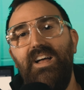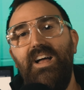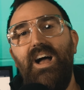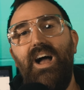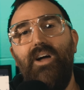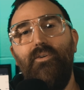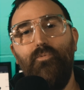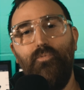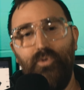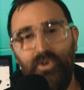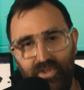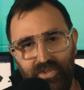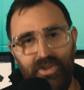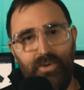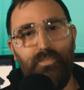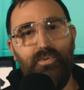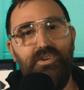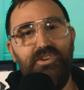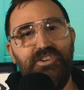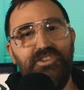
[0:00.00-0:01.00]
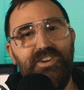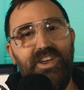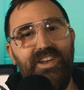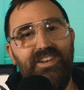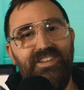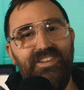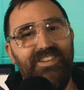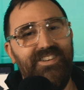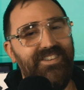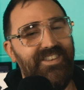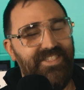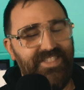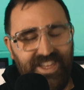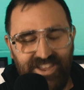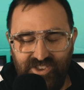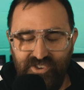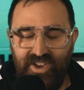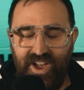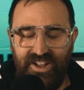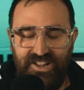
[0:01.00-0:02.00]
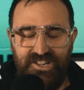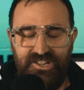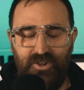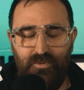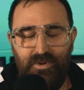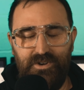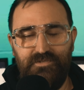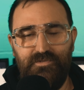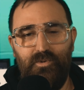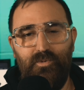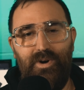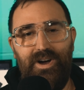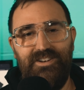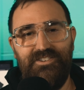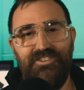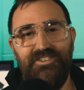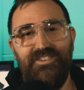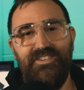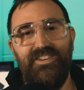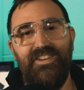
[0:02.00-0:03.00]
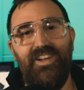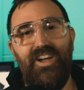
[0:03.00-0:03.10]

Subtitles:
I really appreciate it. Thank you guys so much for watching.